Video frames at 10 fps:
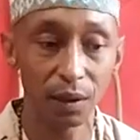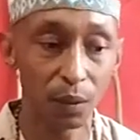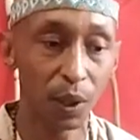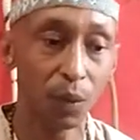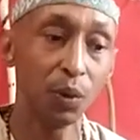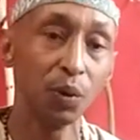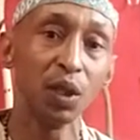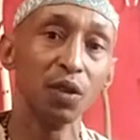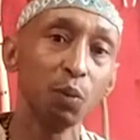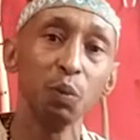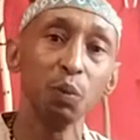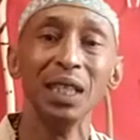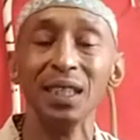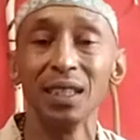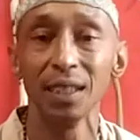where we would have put
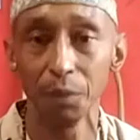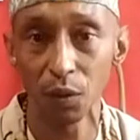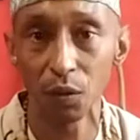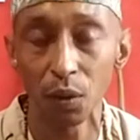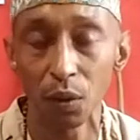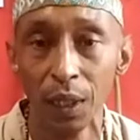medicine before,